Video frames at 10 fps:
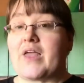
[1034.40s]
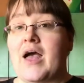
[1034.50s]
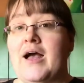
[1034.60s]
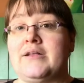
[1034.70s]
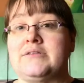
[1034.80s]

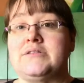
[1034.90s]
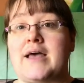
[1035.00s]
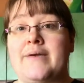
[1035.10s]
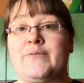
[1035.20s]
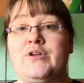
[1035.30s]
And
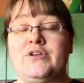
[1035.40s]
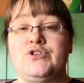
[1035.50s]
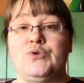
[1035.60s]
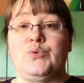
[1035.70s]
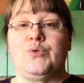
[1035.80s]
I'm going to
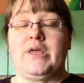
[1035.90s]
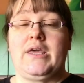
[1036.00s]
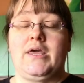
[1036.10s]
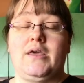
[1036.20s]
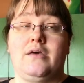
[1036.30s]
do
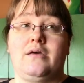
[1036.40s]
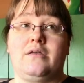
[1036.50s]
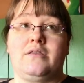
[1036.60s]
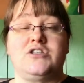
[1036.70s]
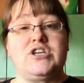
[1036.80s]

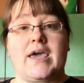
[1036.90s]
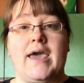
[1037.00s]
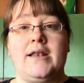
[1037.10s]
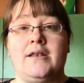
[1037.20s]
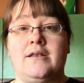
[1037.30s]
the
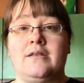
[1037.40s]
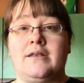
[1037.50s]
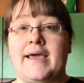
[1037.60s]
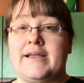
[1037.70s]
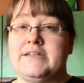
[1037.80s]
chicken
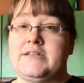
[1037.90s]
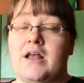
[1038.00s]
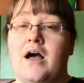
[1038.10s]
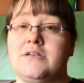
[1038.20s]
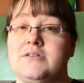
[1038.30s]
like I did
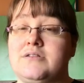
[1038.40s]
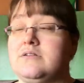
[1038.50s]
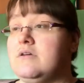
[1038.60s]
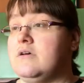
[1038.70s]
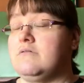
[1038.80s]
last
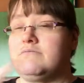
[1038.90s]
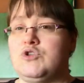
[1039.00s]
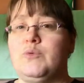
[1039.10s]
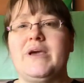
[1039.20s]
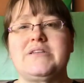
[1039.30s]

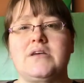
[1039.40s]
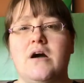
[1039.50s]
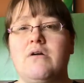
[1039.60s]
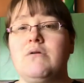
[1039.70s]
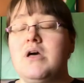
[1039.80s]
2 weeks
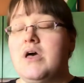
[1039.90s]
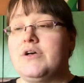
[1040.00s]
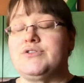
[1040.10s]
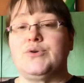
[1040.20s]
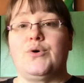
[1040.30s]
ago.
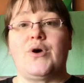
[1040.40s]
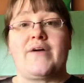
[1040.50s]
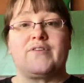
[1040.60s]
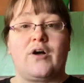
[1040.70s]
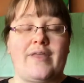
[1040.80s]
So
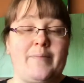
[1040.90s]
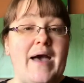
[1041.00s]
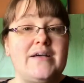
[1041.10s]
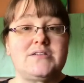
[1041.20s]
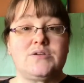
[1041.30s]
I've got that
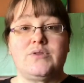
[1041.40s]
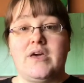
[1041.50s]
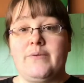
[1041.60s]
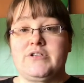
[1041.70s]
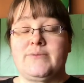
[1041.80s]
pesto
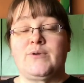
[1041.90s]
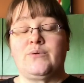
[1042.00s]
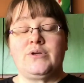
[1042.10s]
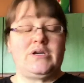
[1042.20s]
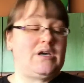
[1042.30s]
there which I'm
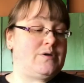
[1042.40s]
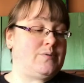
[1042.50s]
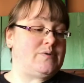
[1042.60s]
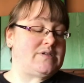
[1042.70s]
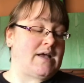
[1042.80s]
going to
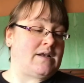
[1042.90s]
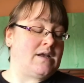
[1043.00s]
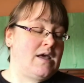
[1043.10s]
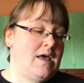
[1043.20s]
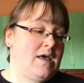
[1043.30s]
use, and
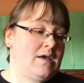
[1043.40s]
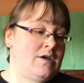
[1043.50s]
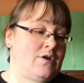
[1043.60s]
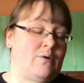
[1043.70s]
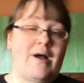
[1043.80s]

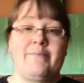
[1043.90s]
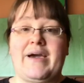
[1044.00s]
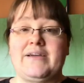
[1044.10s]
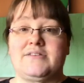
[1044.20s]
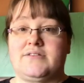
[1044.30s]
you know, I
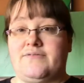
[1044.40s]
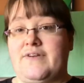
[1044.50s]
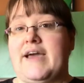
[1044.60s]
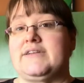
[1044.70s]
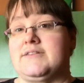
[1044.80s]
might
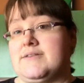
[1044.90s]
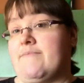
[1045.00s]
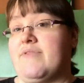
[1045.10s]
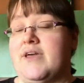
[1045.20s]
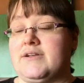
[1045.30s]
find
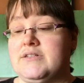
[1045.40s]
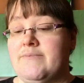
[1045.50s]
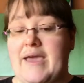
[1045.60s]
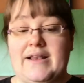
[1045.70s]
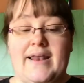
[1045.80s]
something to
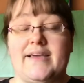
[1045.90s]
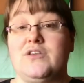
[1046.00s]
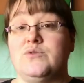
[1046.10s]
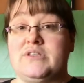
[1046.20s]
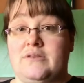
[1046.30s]
make, like
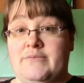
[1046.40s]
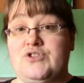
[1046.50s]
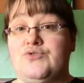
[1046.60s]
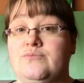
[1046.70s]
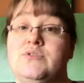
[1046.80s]
using the
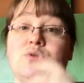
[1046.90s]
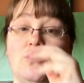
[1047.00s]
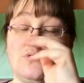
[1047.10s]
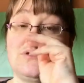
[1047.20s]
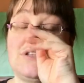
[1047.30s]
mushroom
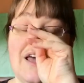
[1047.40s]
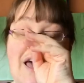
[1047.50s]
sauce